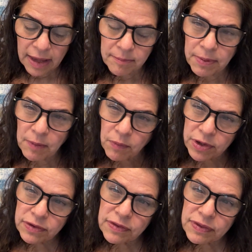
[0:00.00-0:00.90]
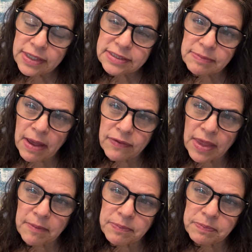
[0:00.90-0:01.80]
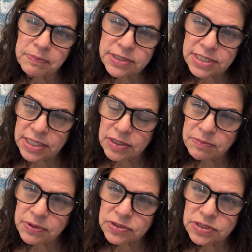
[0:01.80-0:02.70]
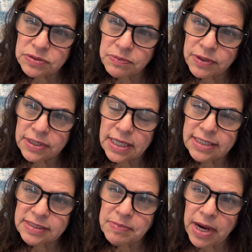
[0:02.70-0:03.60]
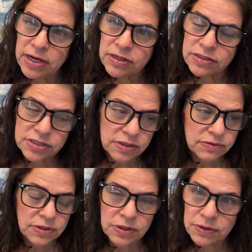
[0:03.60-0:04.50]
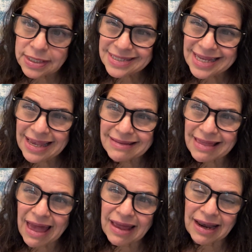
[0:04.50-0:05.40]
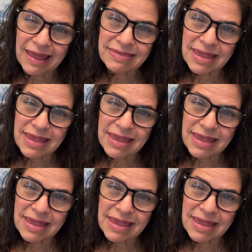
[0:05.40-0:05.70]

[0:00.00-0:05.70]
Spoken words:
but what are the things about that particular person's work that inspires you, so you can take that and